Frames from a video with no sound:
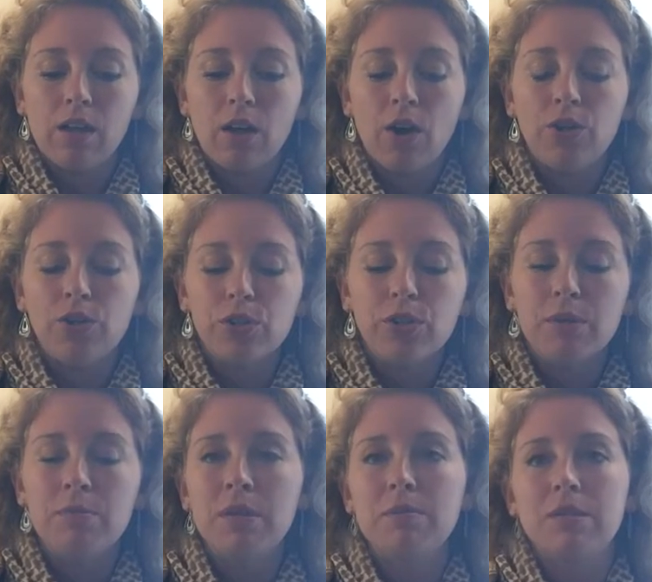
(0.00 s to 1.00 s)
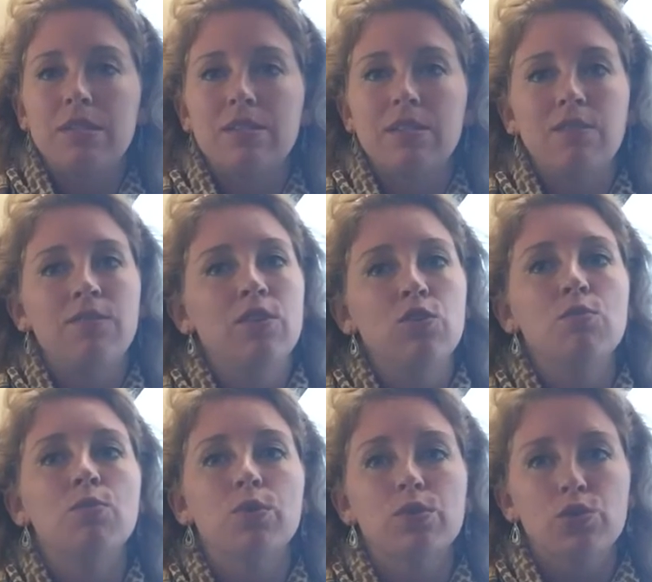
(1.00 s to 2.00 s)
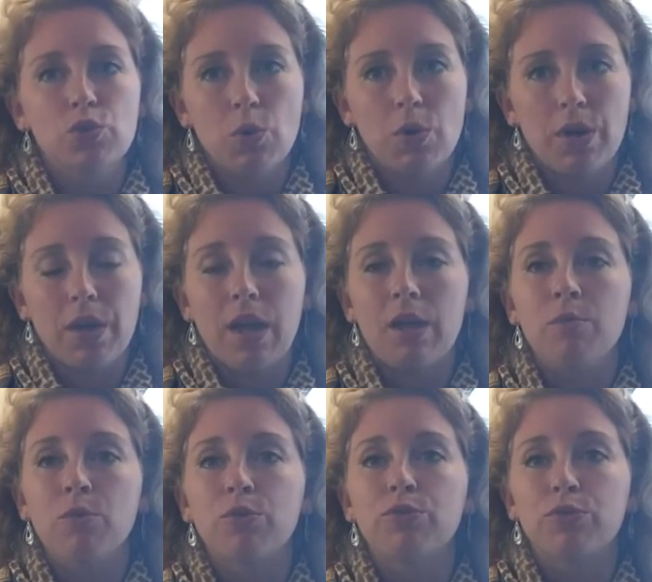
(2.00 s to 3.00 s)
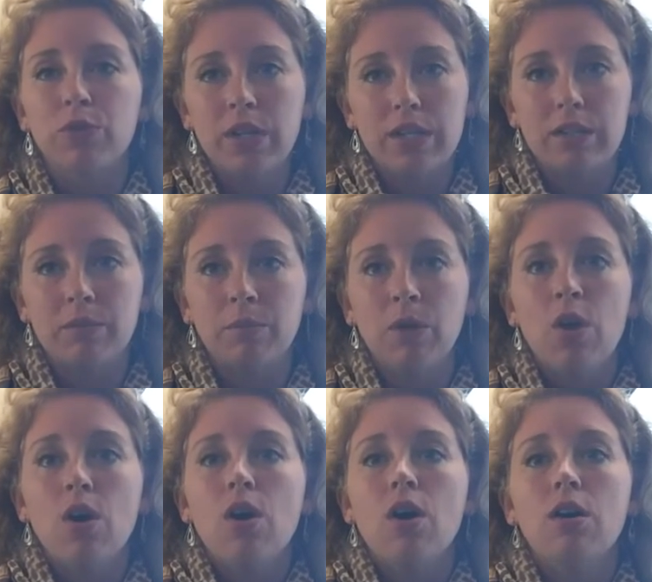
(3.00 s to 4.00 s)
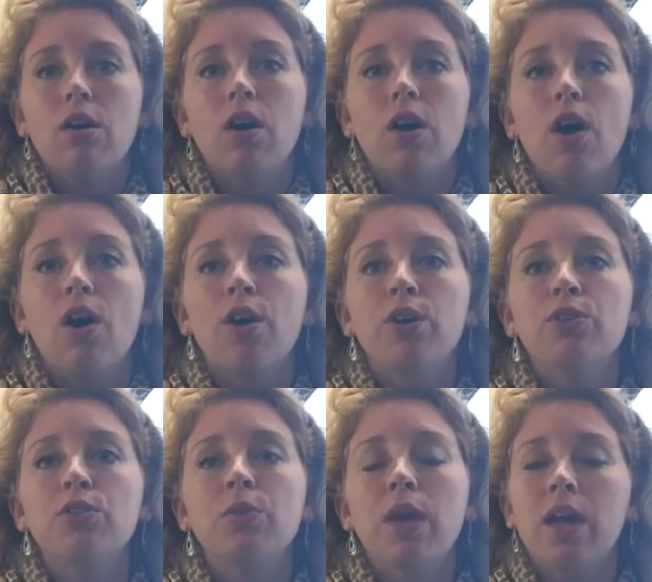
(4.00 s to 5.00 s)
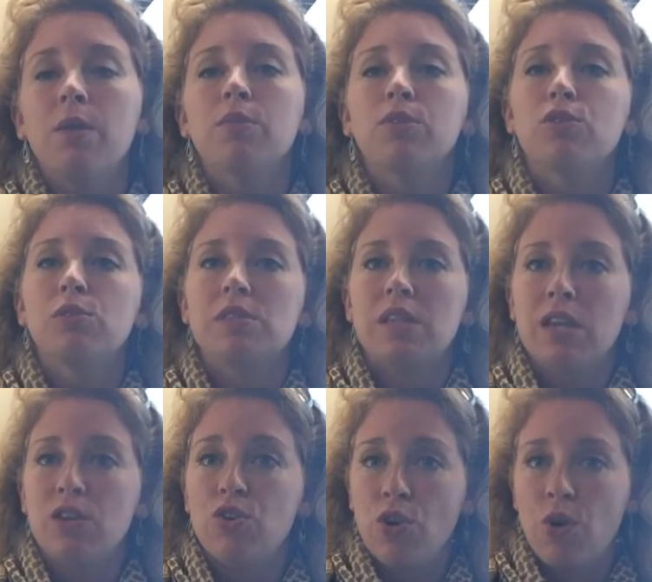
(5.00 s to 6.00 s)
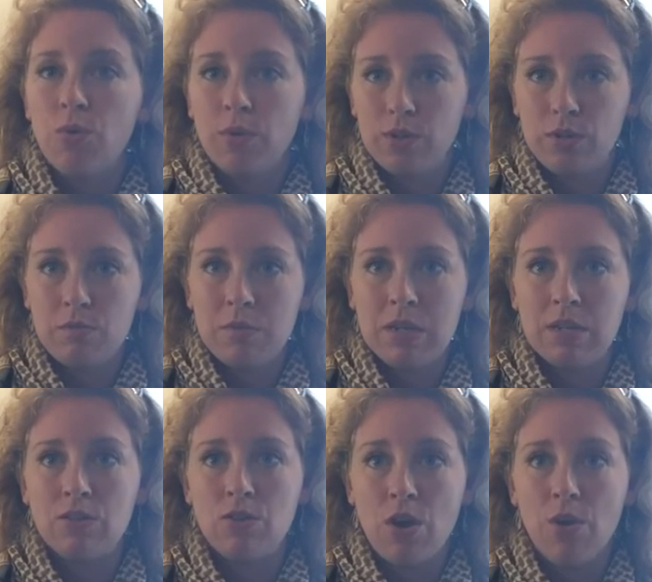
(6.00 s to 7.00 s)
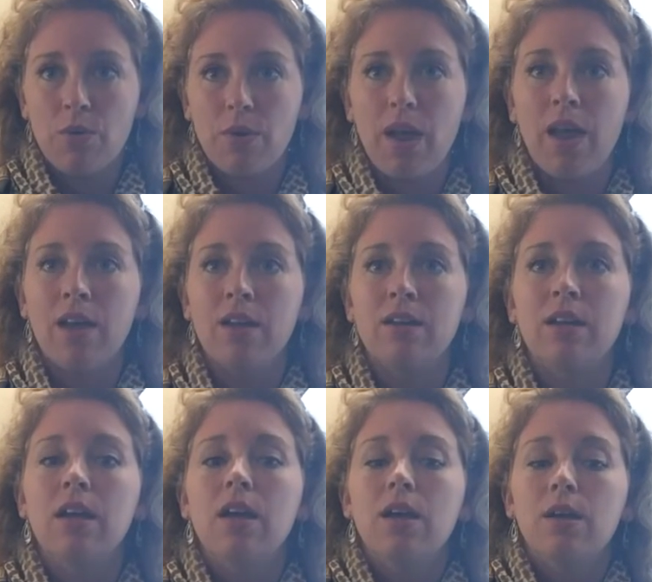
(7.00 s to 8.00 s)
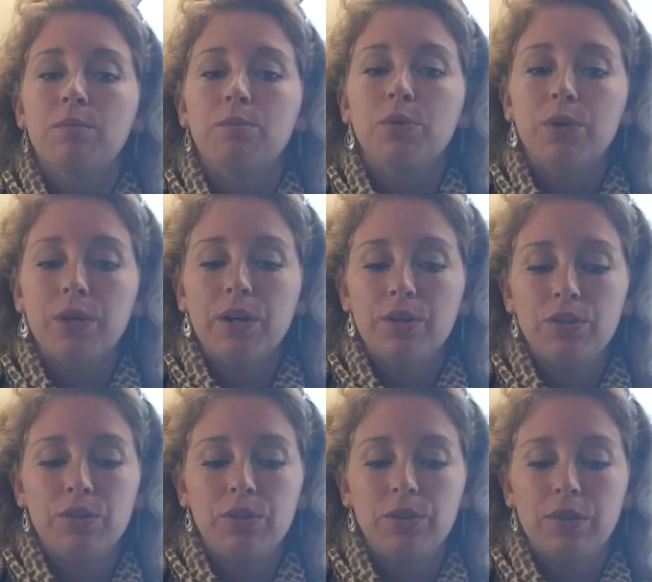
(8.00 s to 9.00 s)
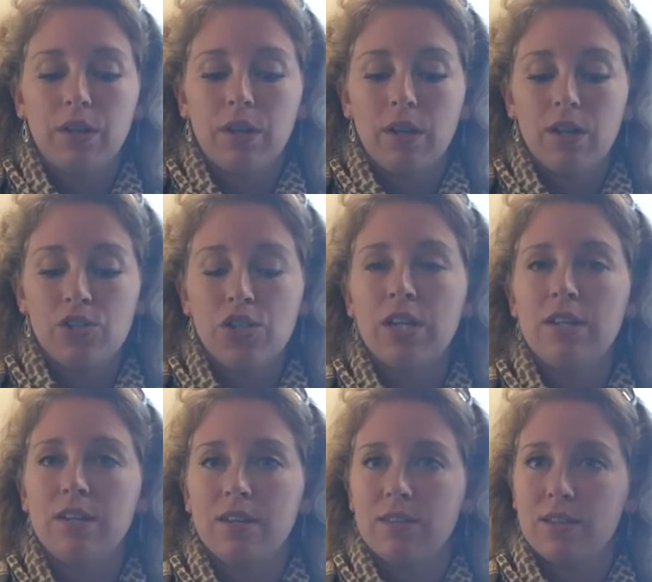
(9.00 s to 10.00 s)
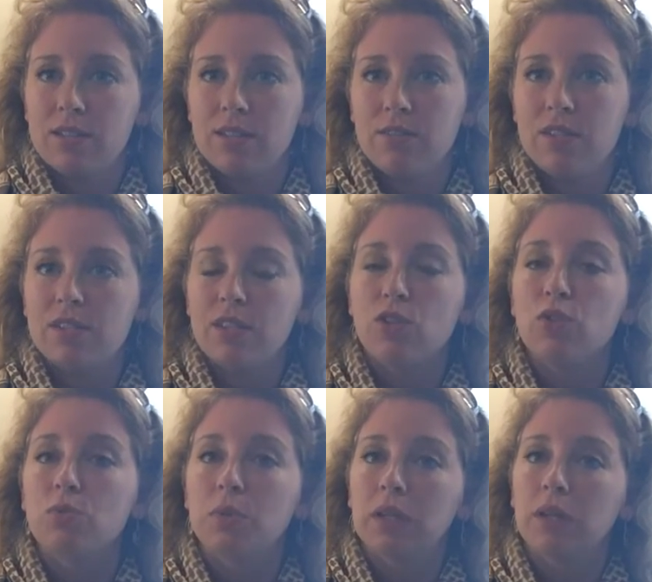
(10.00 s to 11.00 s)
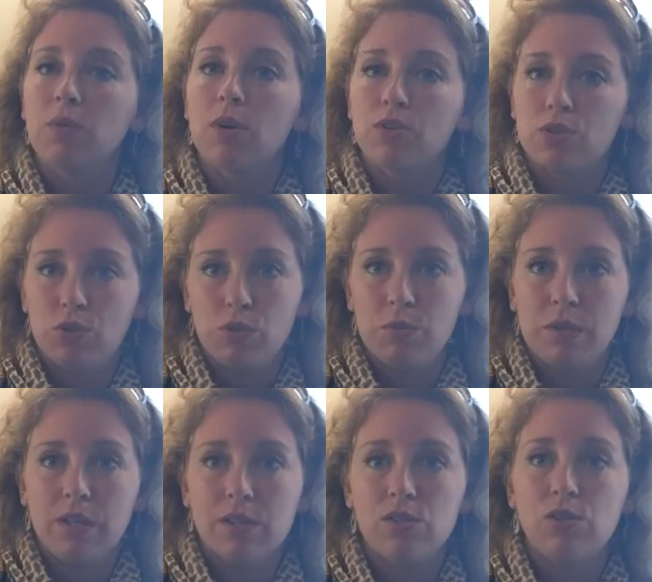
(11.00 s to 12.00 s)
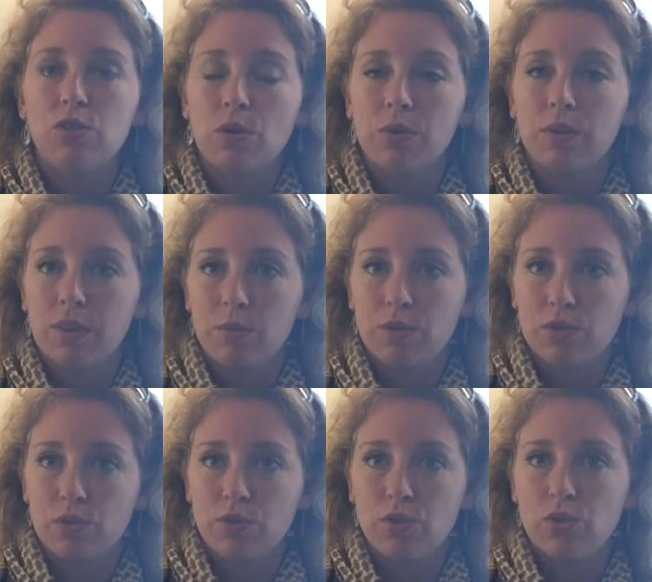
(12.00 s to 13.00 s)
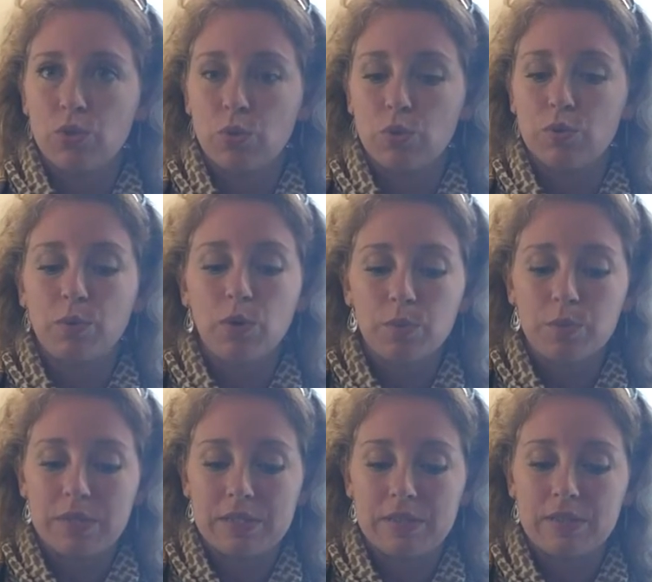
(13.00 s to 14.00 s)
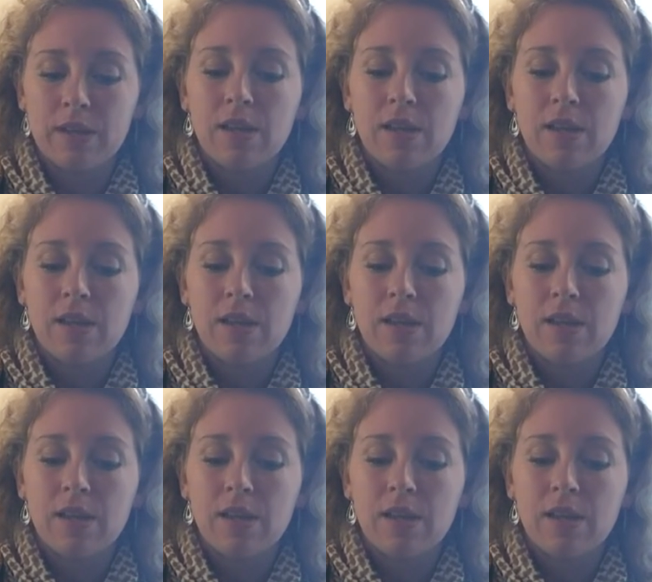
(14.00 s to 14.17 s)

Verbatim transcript: are your commitments giving you more joy and more freedom? Are you able to say no when you mean no and put on your agenda the activities that you really want to do because you know that they will serve your soul's purpose.